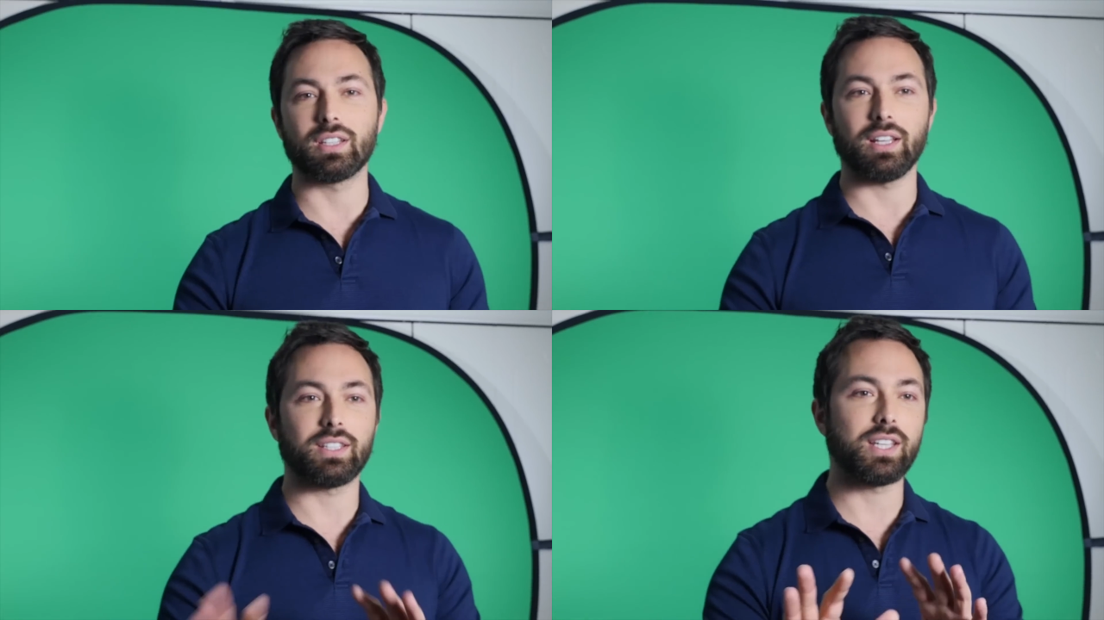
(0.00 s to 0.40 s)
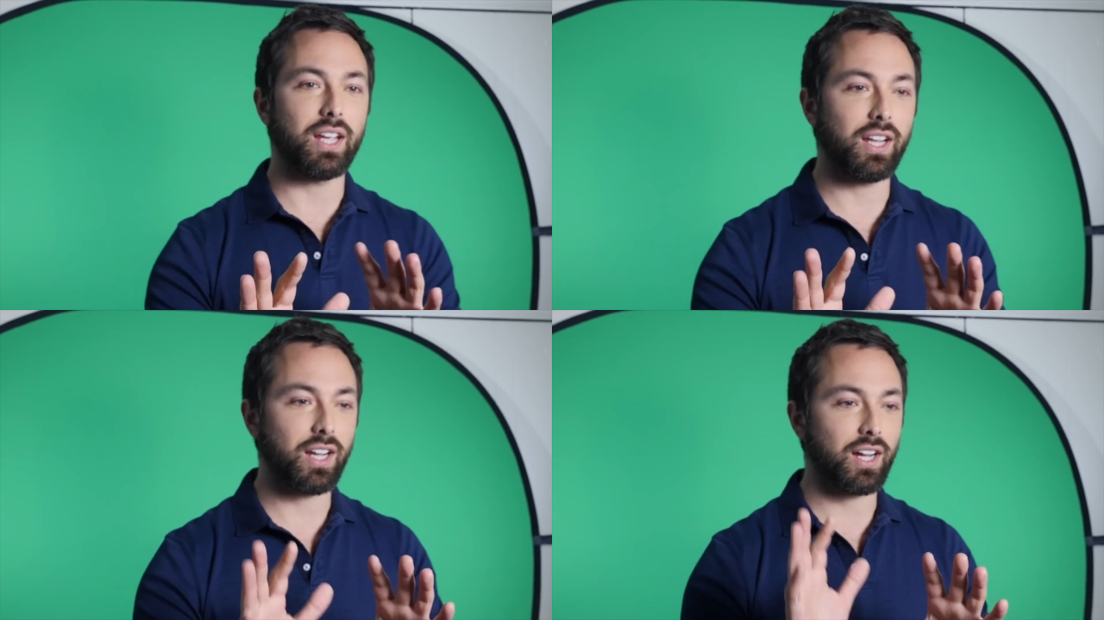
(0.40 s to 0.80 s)
let's
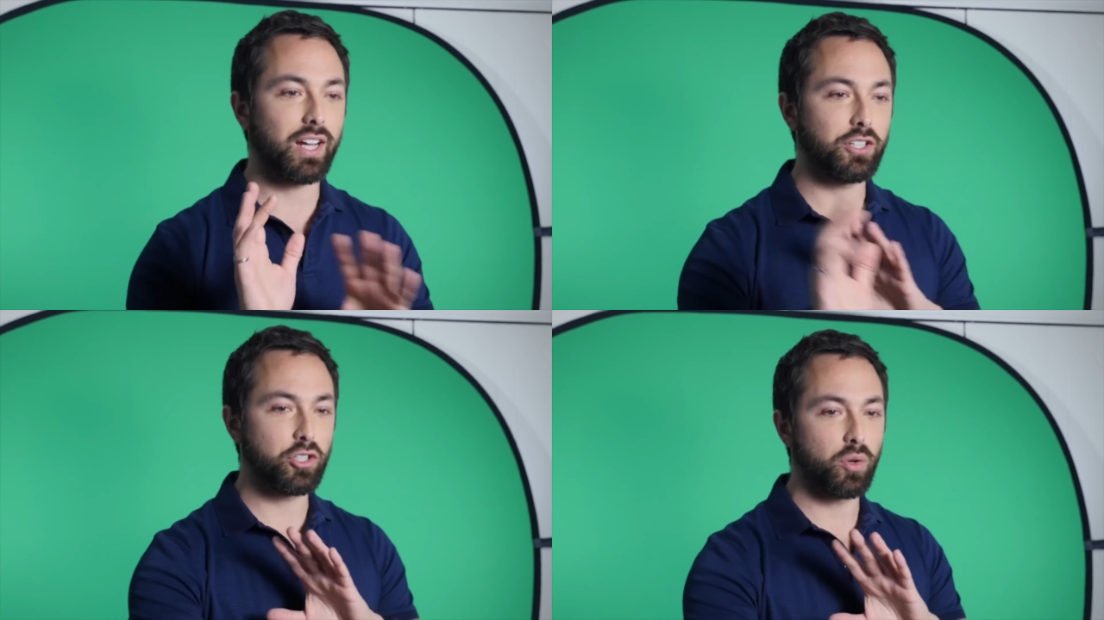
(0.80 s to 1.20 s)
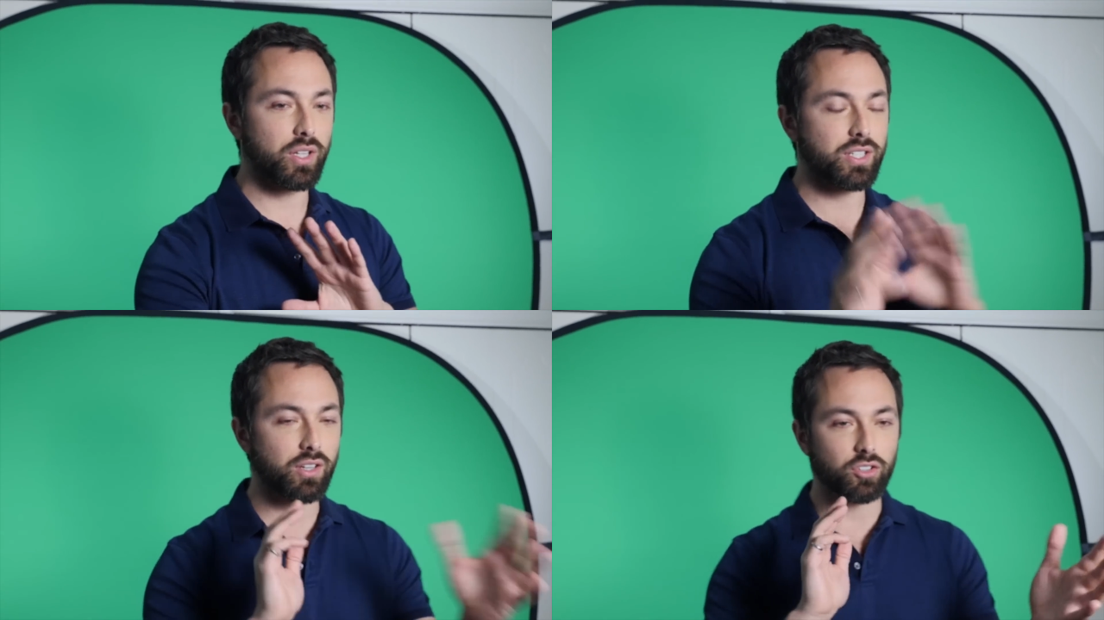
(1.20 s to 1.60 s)
say, I shoot
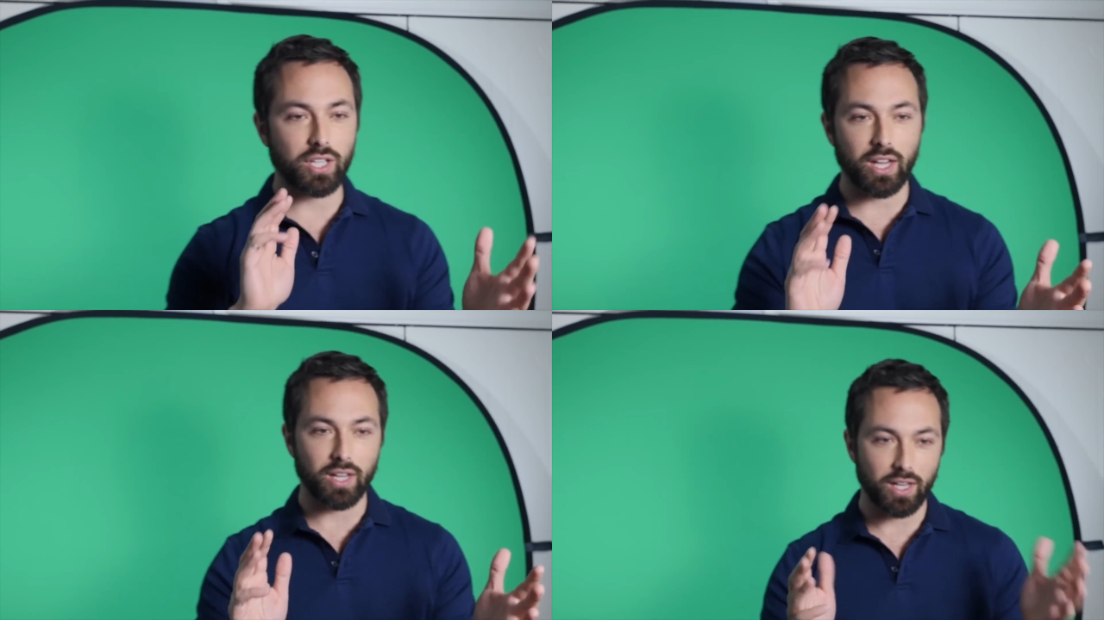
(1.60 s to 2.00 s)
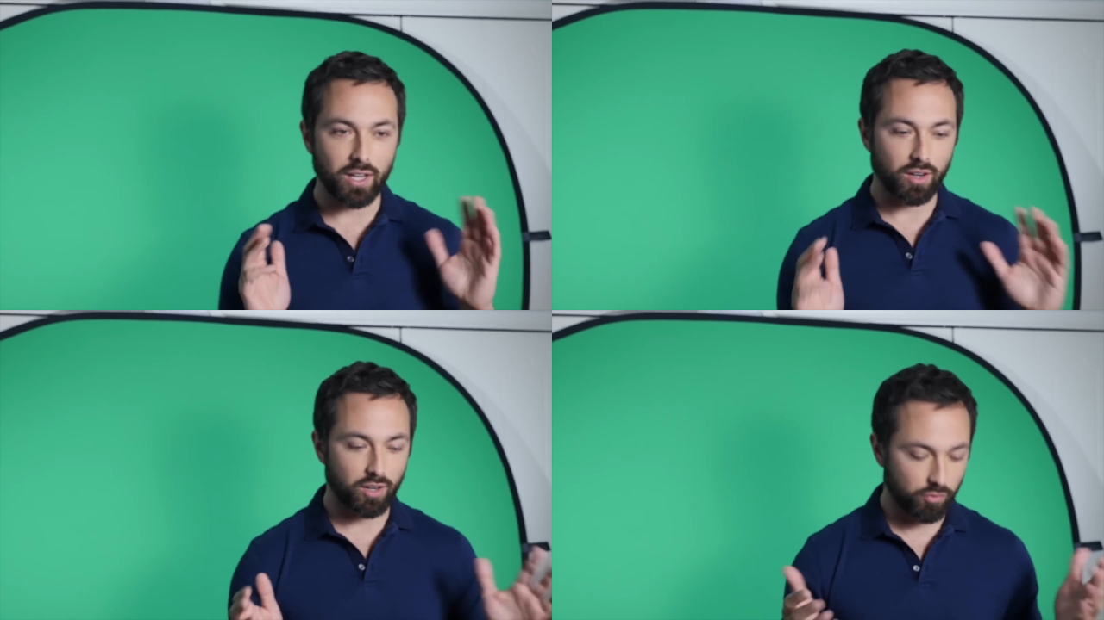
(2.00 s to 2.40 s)
a single take
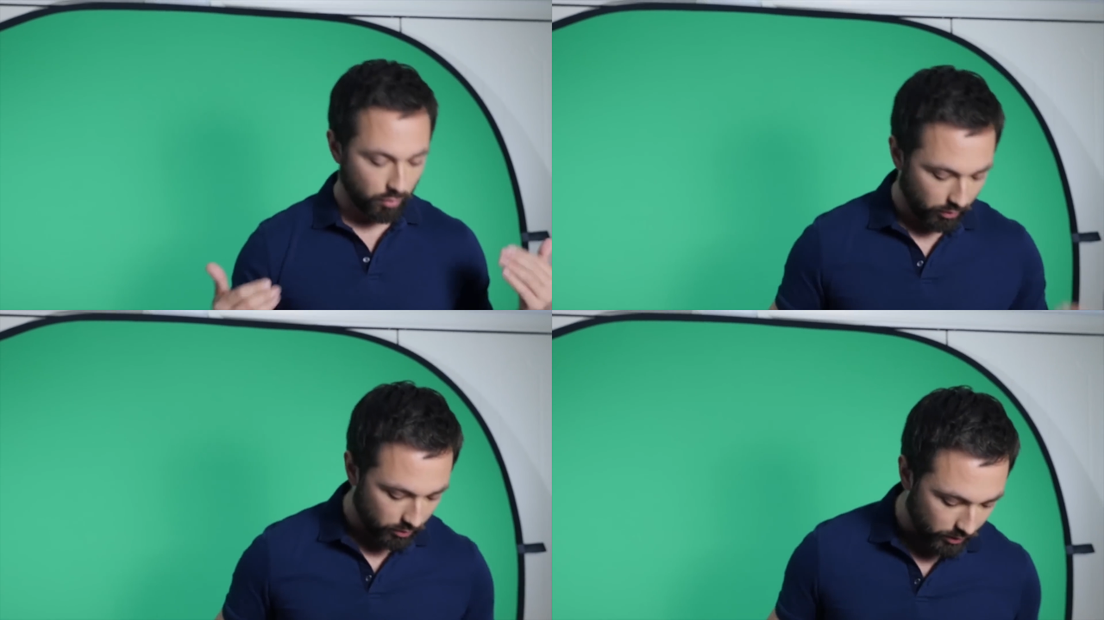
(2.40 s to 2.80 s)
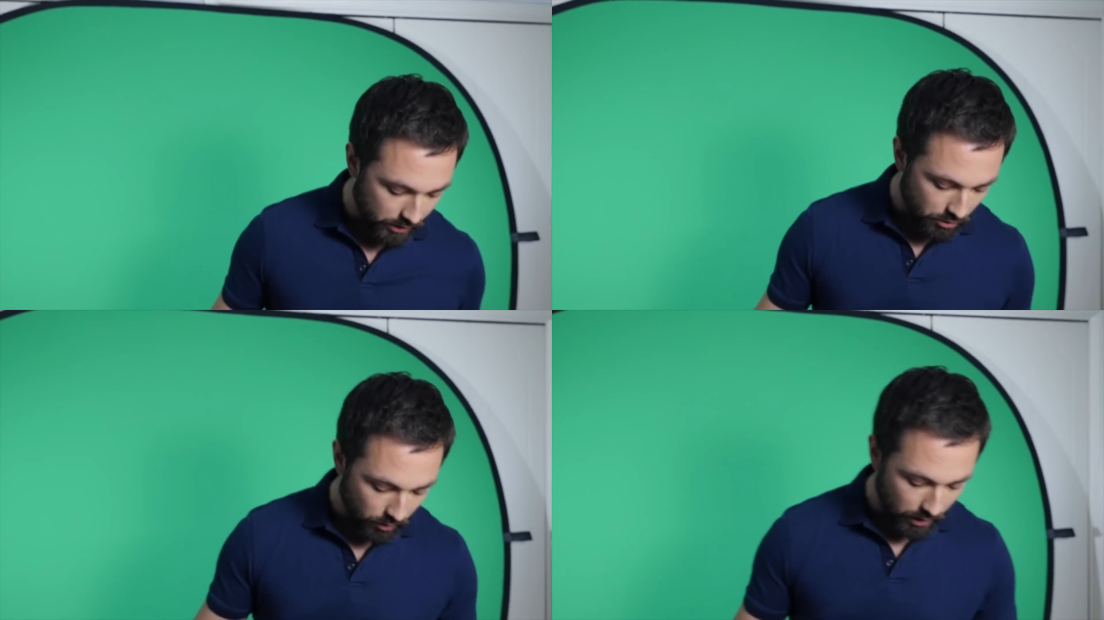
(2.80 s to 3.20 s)
here in front of the
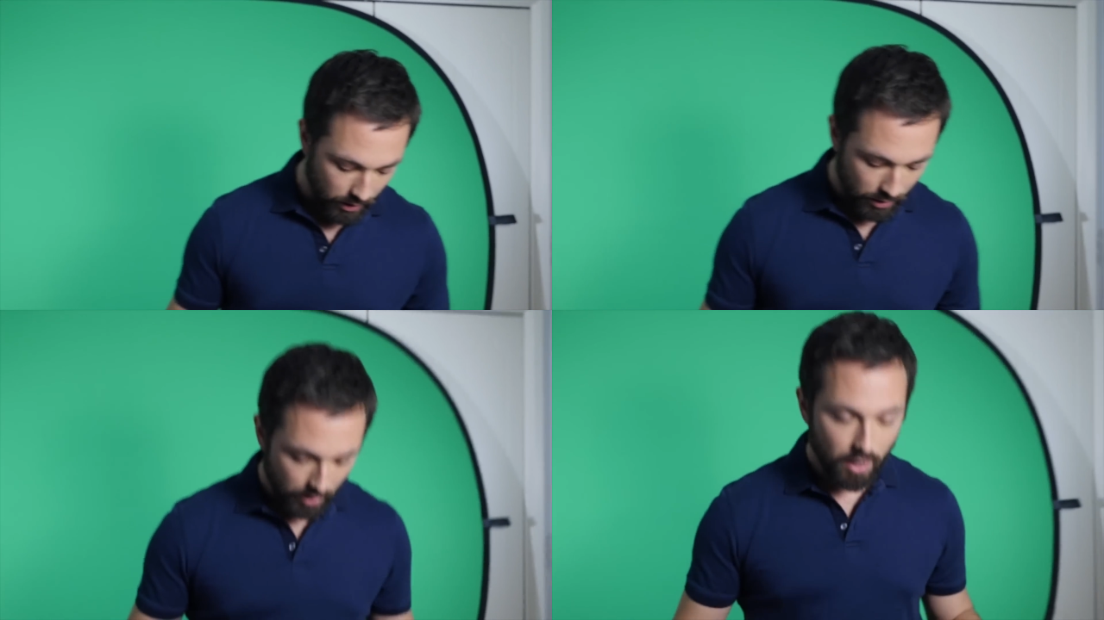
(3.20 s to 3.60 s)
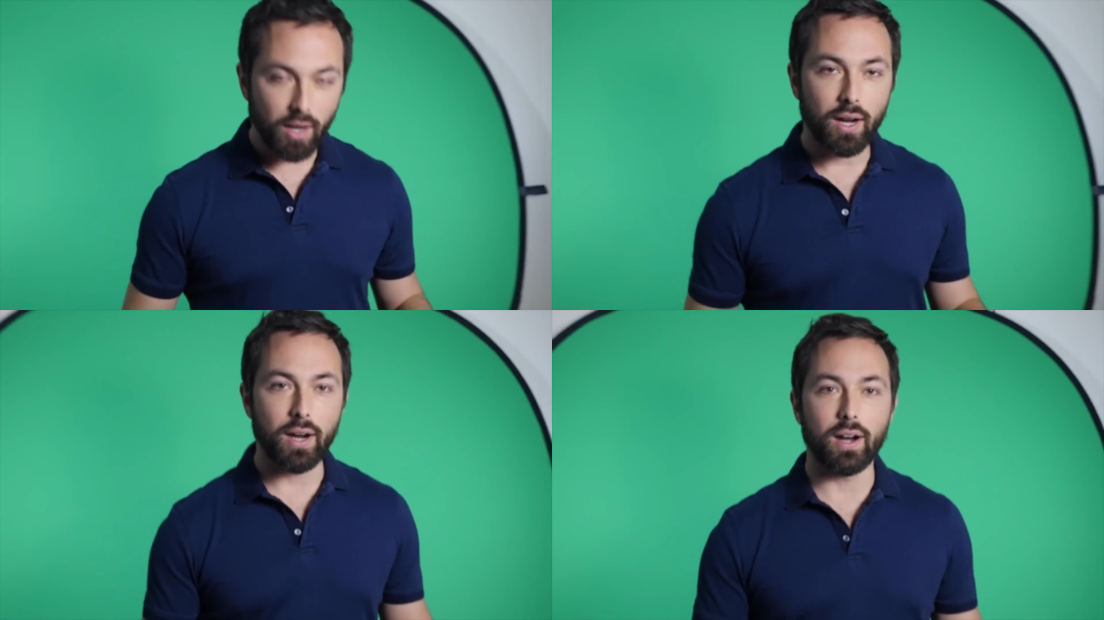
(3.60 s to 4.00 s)
green screen
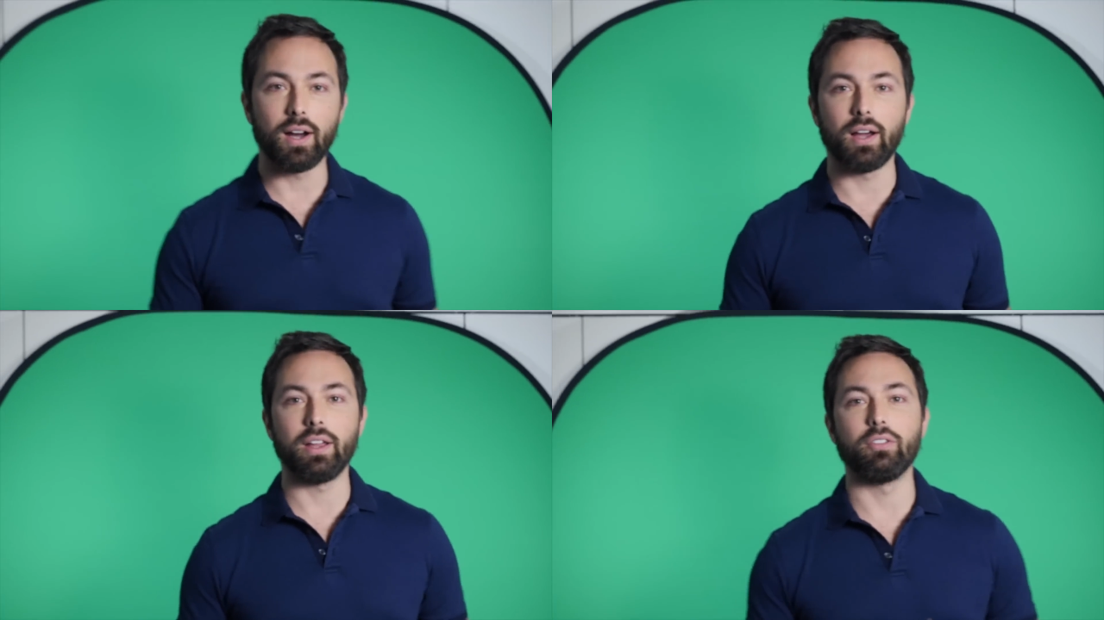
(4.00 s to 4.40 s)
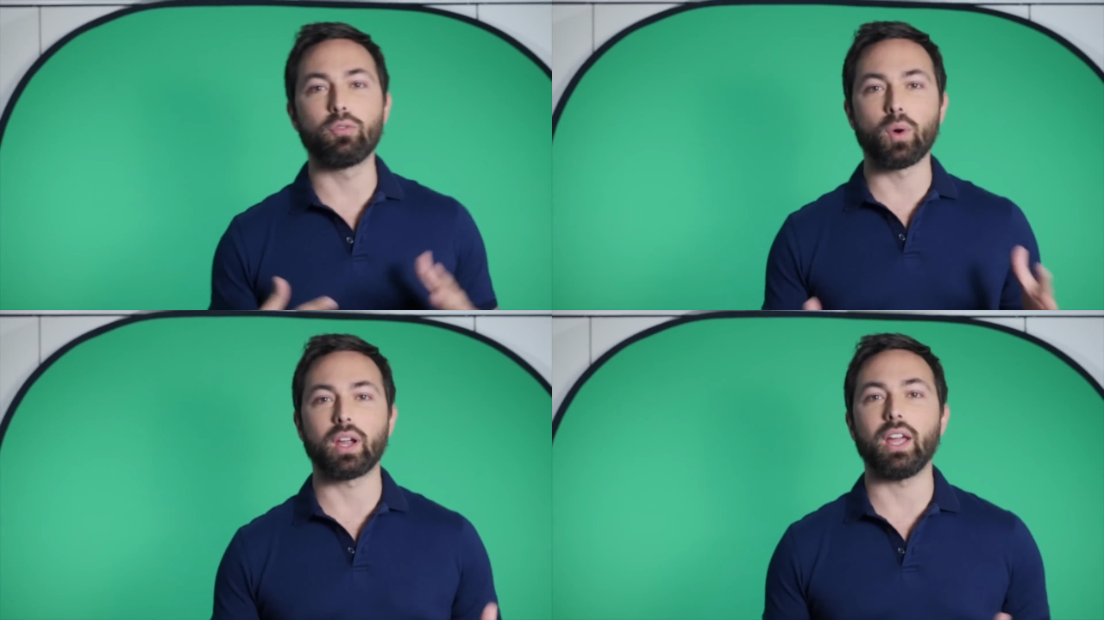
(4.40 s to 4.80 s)
in
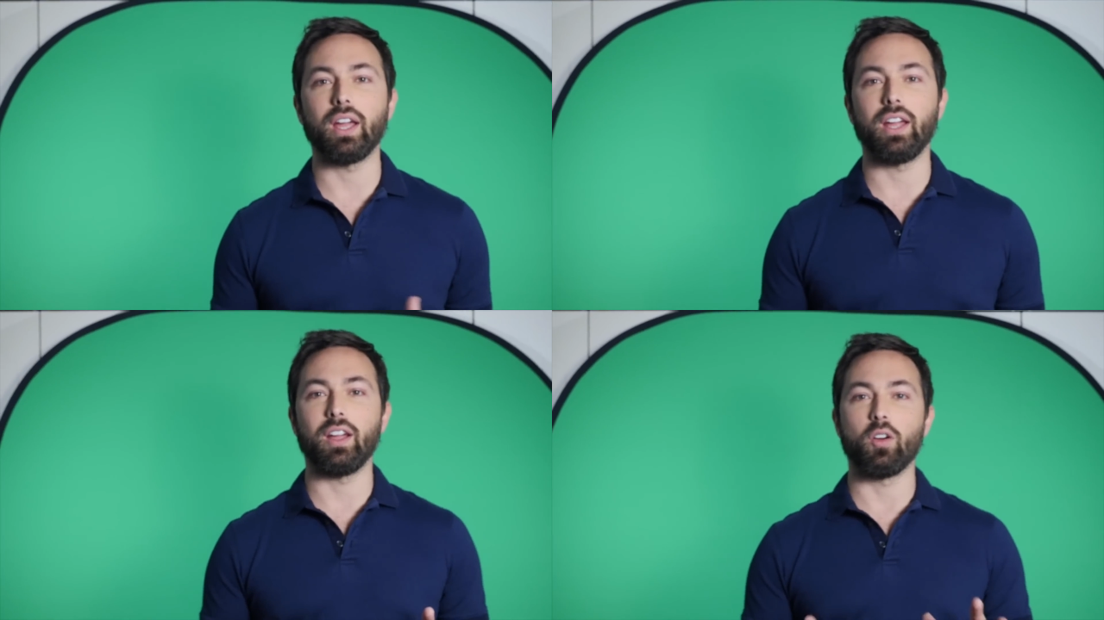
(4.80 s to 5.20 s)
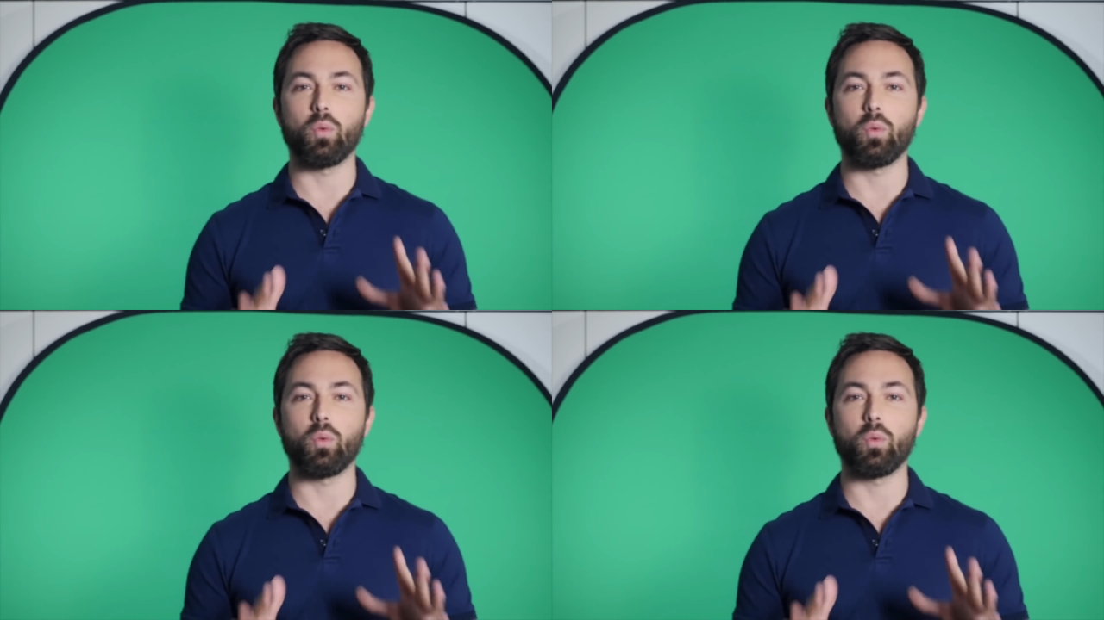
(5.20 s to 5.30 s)
4K,